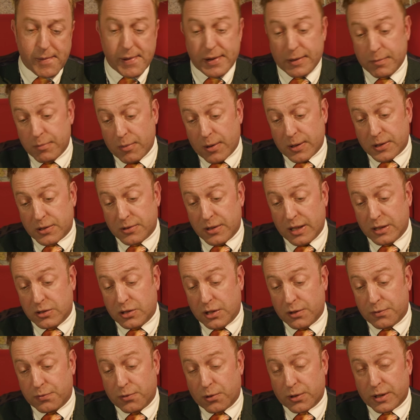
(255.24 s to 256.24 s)
in March
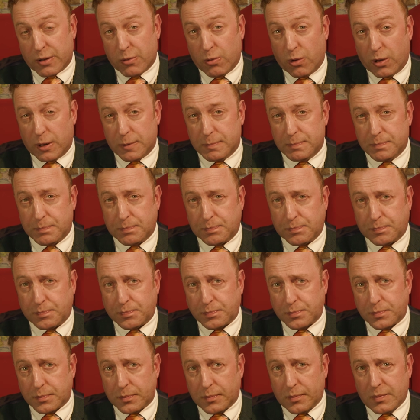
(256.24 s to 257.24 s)
1941,
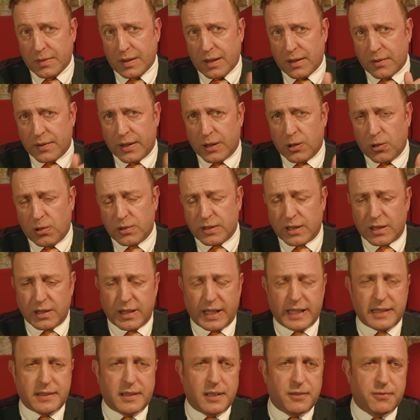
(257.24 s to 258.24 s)
they hold a
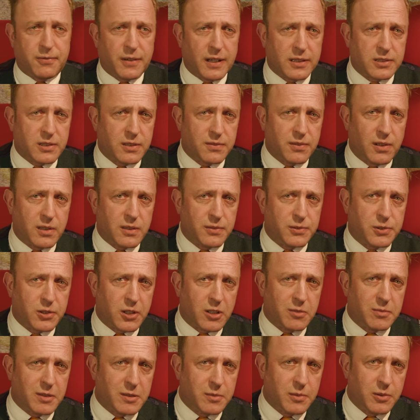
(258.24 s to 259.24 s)
lengthy festival of German